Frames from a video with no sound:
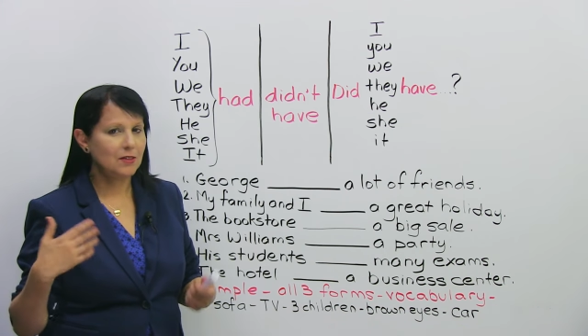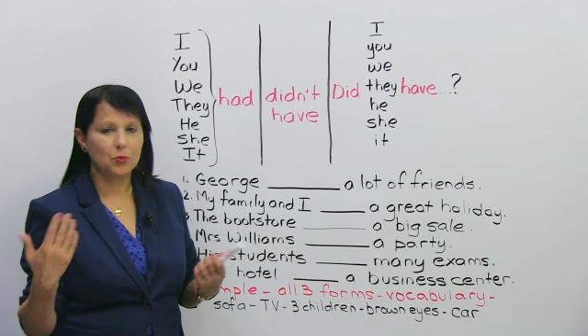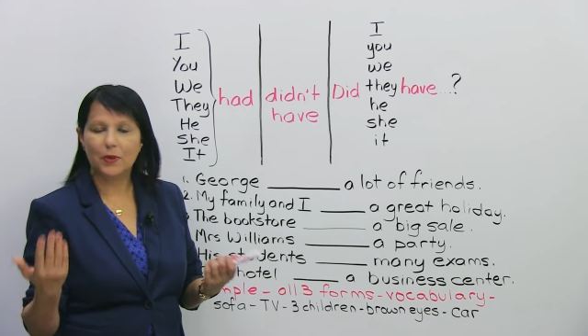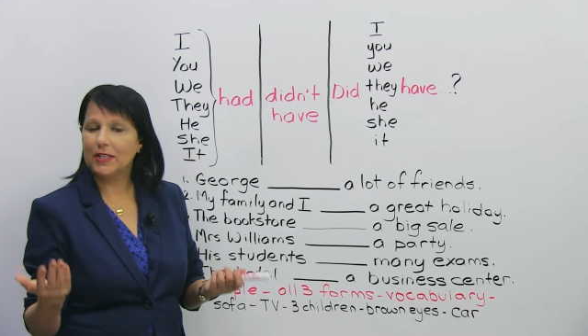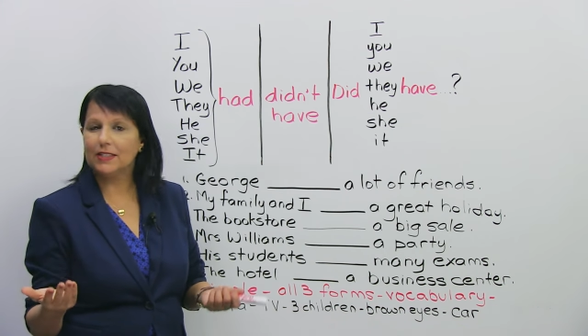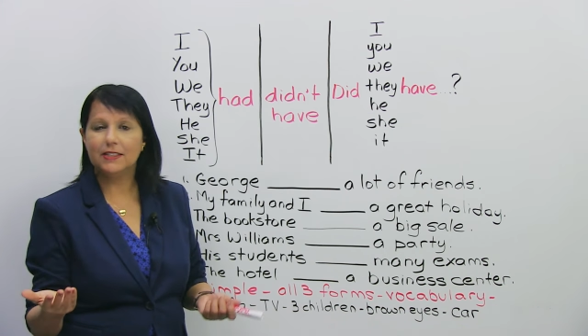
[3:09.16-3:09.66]

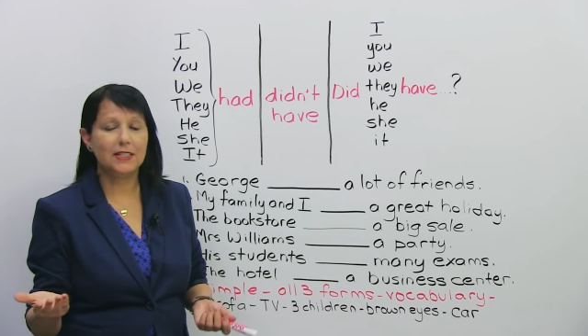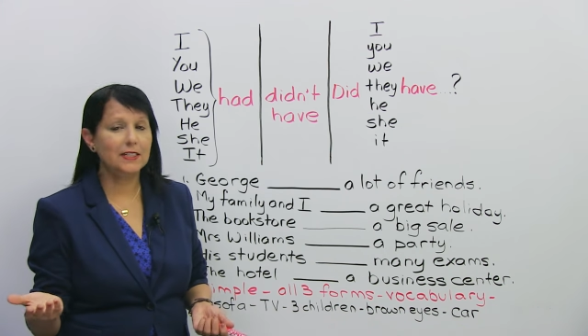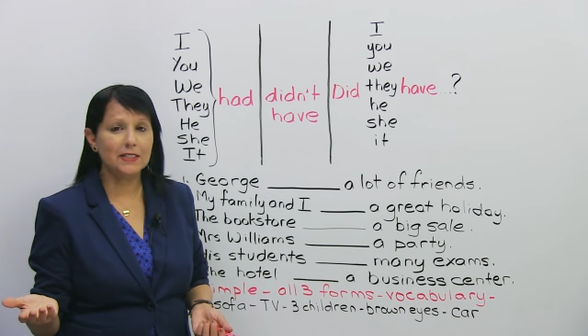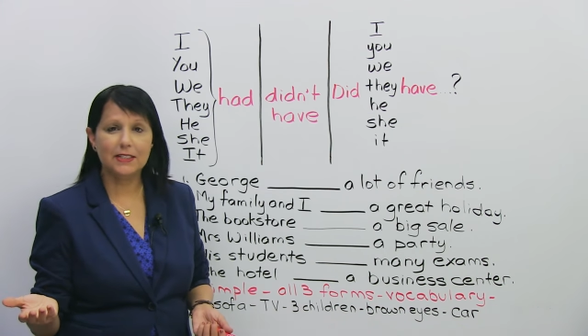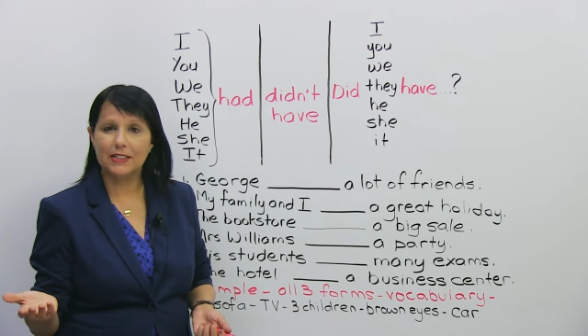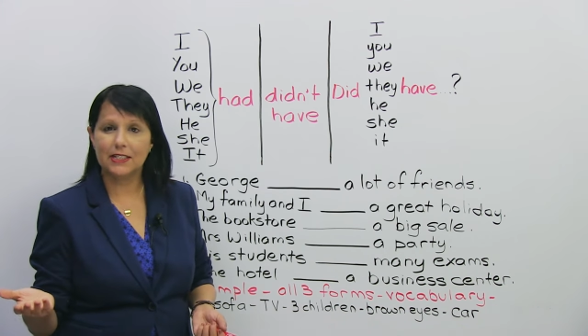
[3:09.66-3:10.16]
We
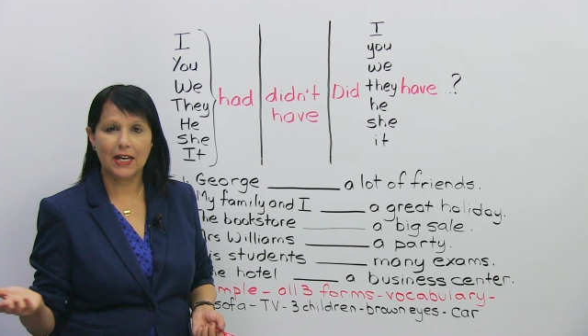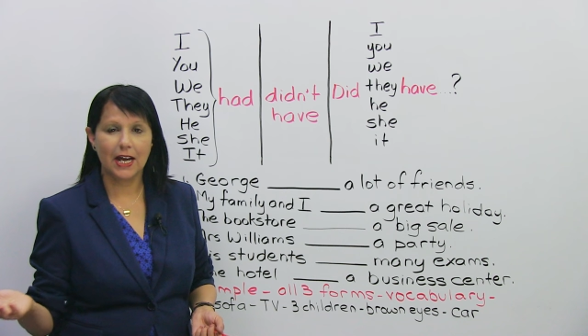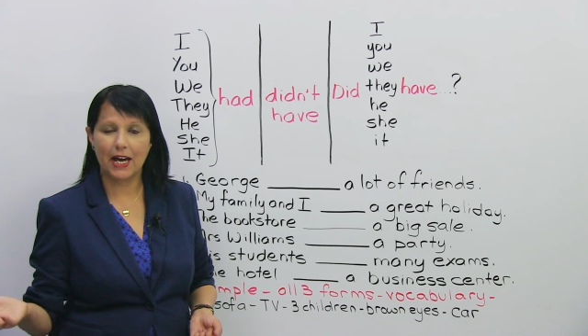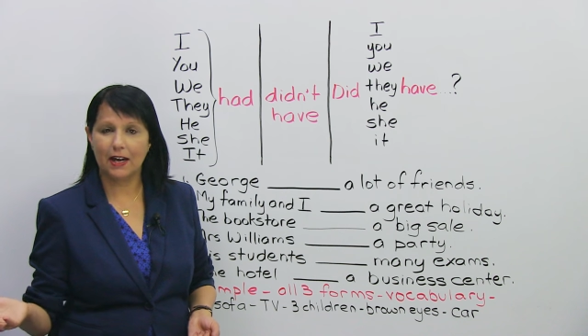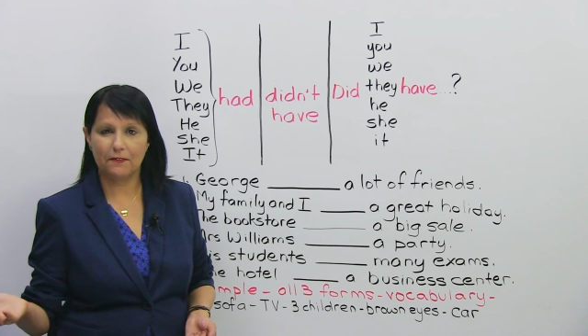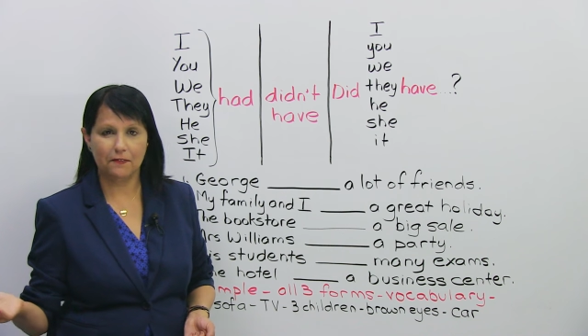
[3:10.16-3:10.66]
didn't
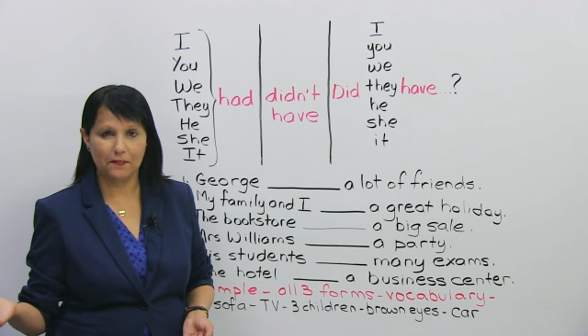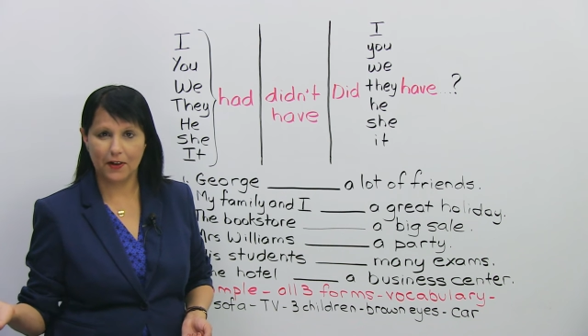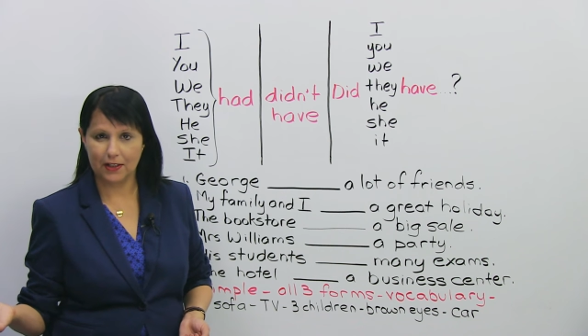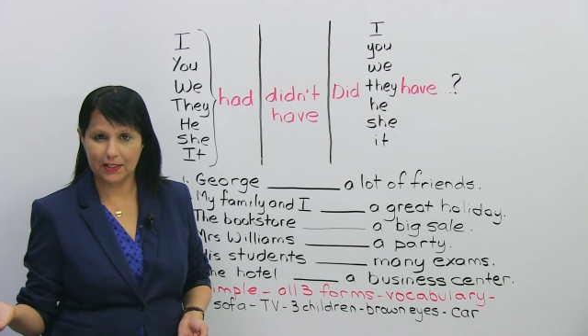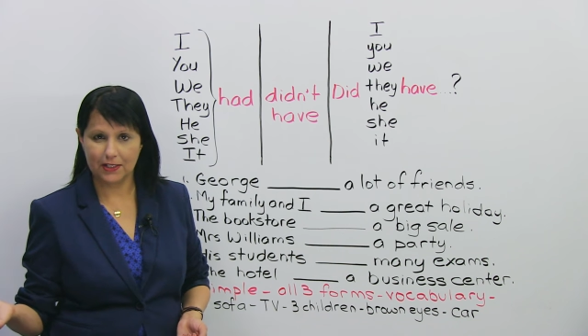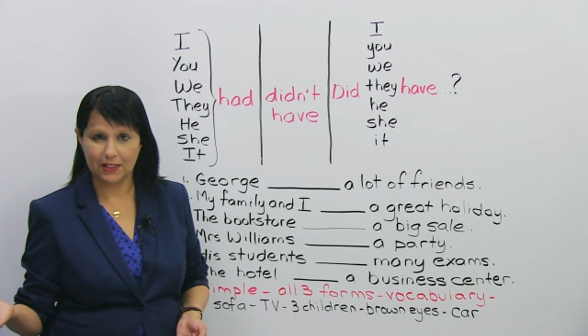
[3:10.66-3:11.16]
have
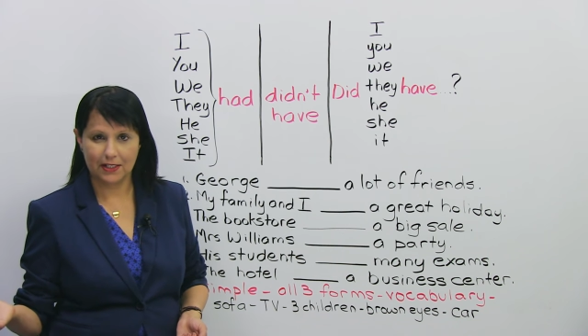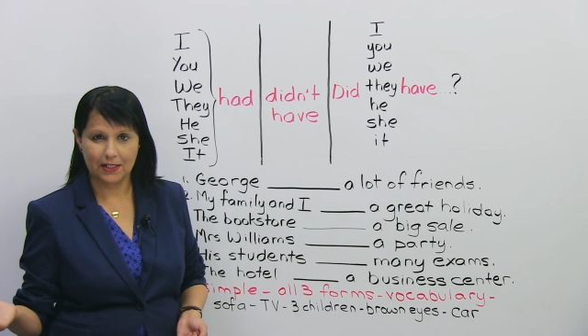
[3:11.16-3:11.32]
fun.